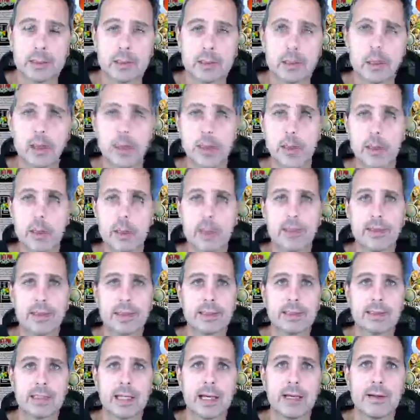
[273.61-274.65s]
quite a lot of
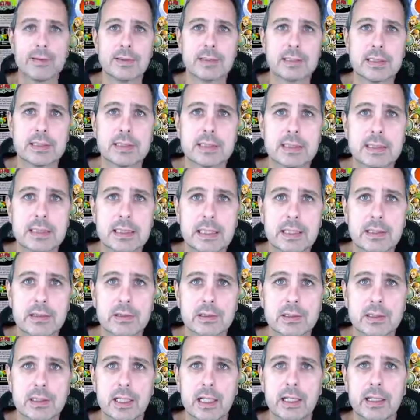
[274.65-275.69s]
things I haven't seen or
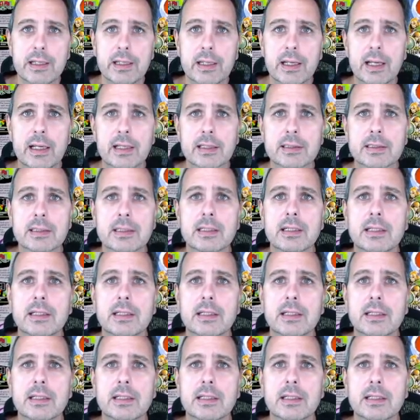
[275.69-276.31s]
done yet.